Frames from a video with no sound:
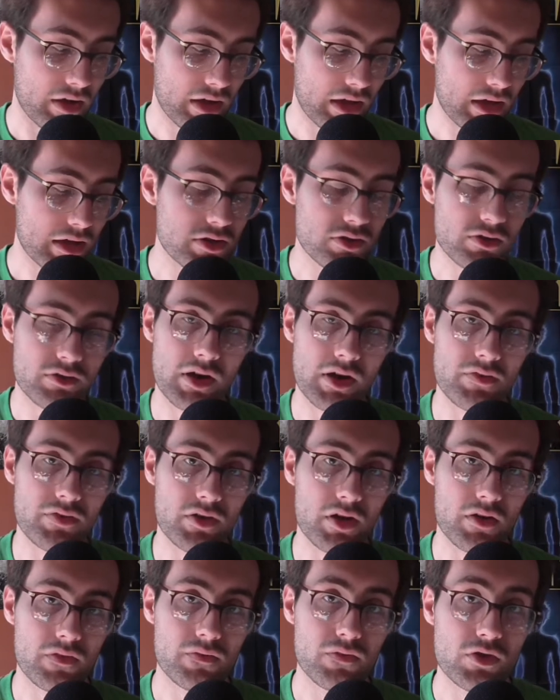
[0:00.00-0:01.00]
in your
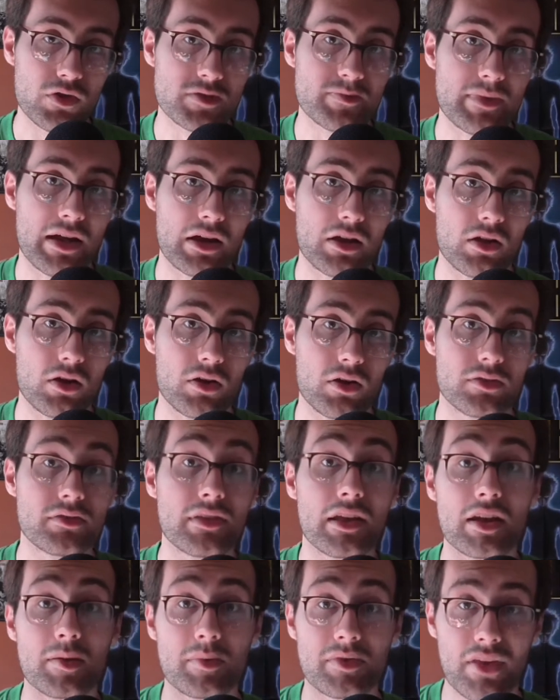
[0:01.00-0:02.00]
graveyard for its mana cost,
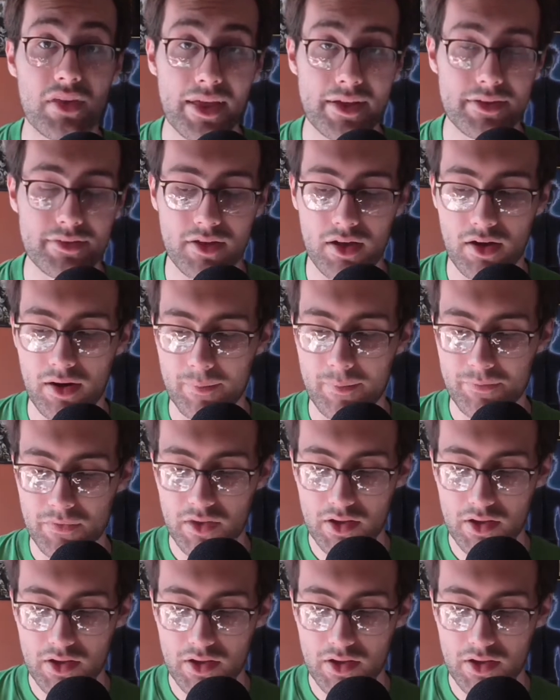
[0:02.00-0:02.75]
then you must exile it.